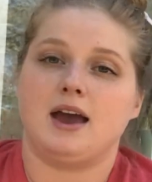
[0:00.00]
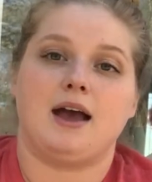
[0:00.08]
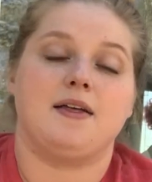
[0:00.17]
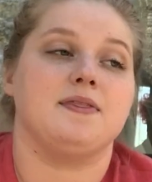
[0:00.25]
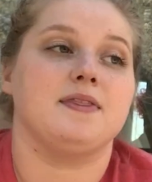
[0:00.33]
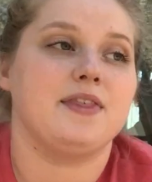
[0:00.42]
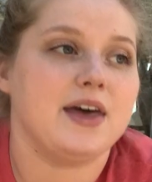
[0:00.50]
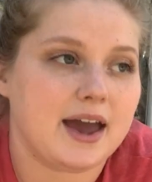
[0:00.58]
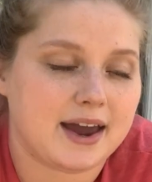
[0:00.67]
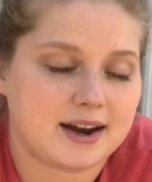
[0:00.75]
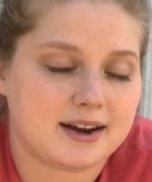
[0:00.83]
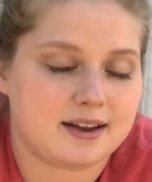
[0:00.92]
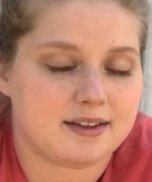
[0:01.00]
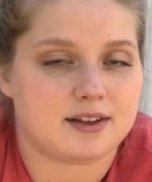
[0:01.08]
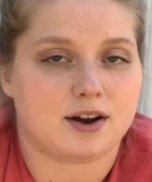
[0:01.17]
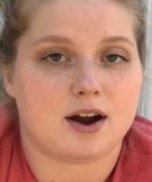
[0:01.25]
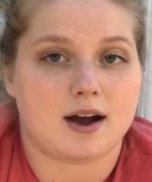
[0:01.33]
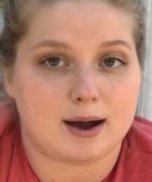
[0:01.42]
And then
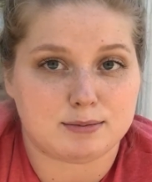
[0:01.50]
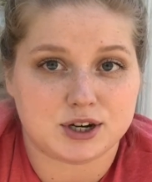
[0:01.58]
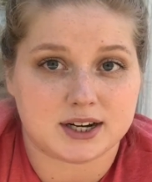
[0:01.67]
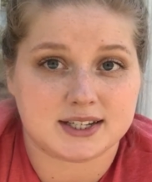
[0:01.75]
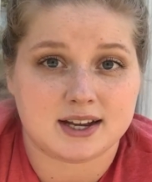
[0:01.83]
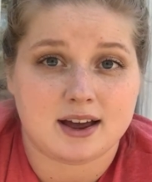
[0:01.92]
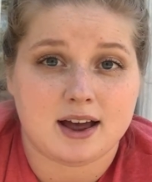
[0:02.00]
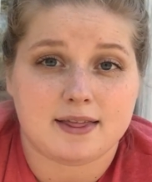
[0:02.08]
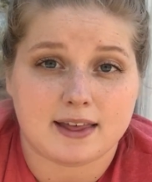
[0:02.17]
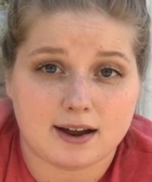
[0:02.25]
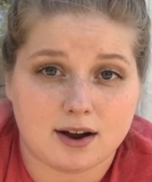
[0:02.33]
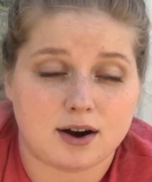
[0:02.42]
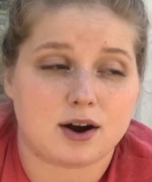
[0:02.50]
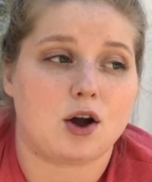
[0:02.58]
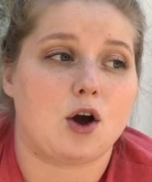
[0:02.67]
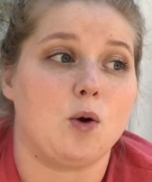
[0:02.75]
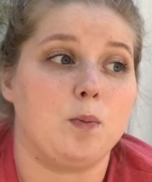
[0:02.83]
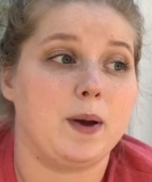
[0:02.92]
there are objects that are
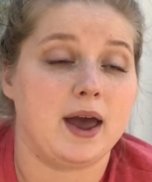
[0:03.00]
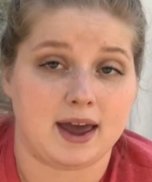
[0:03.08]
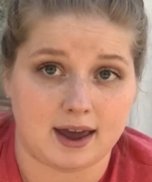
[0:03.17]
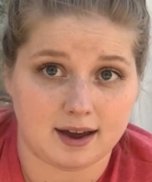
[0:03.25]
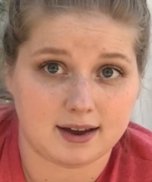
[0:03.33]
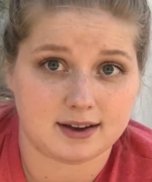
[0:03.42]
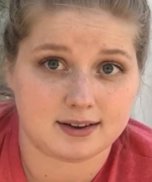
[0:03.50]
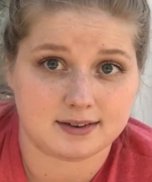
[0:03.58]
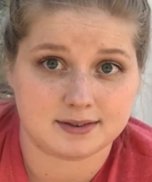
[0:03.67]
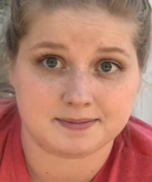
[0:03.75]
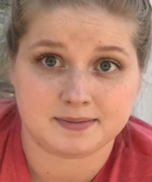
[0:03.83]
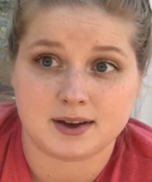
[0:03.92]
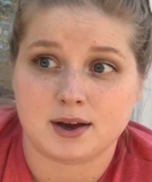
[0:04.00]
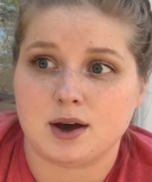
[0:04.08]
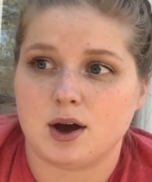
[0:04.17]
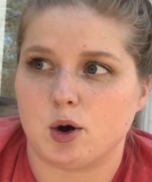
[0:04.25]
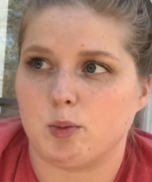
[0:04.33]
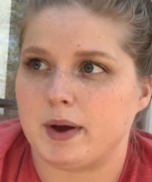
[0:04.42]
opaque.
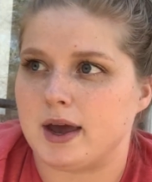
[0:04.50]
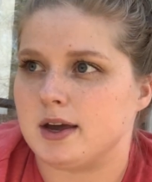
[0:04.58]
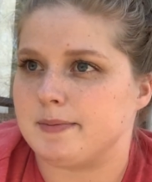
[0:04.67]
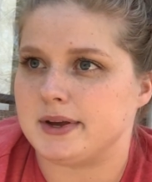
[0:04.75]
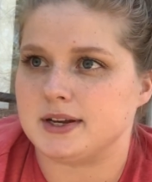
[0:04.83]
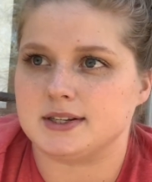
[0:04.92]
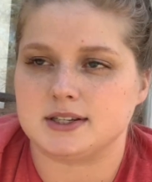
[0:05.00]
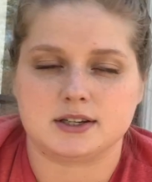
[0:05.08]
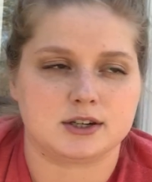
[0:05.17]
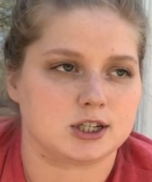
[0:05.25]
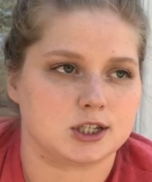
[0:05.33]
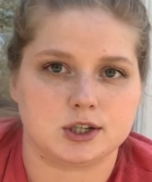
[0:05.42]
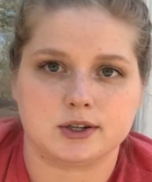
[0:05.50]
Opaque means there is